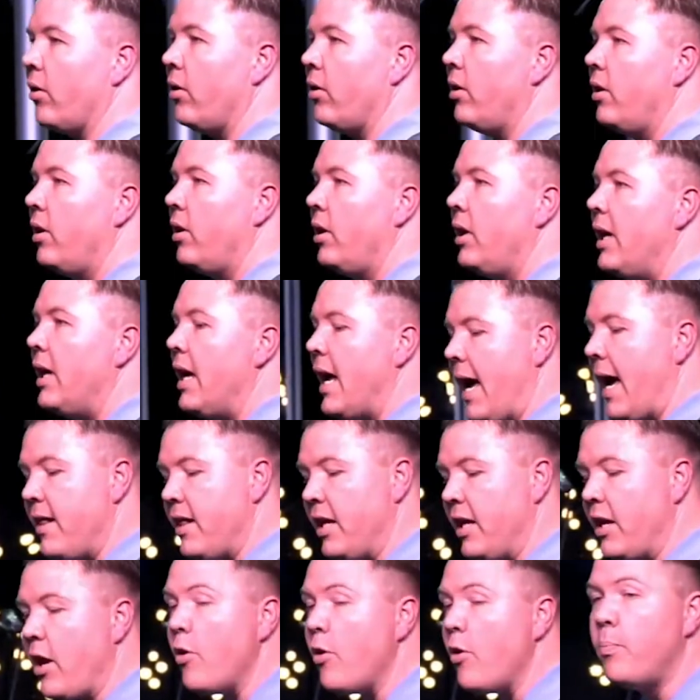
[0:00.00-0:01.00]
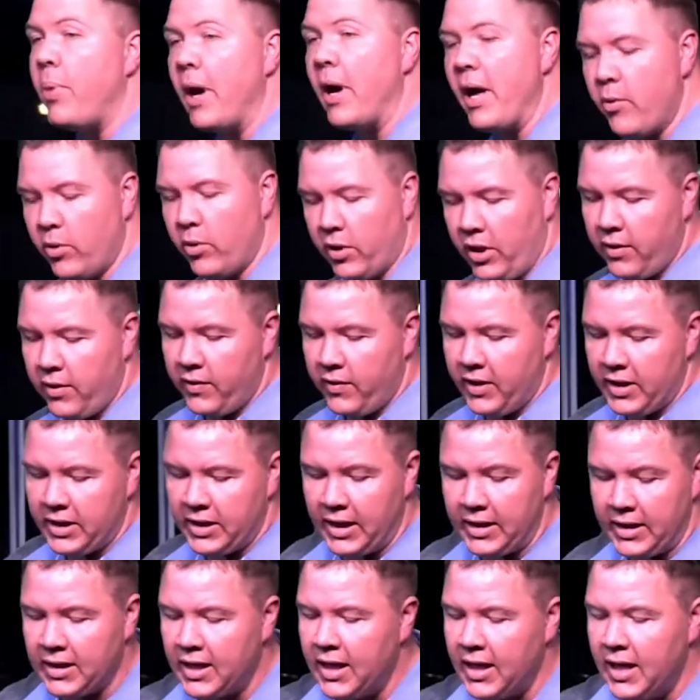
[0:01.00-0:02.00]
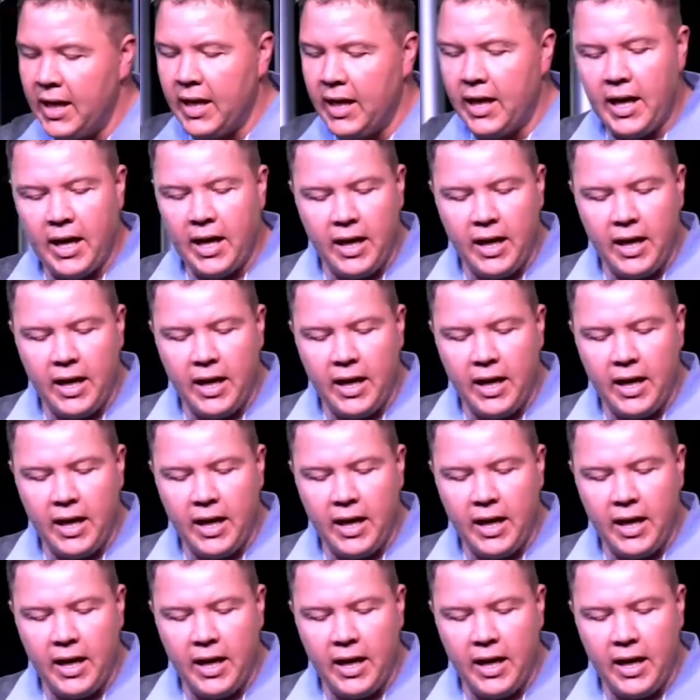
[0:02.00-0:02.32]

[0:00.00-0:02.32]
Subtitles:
wrong? And then obey whatever he says.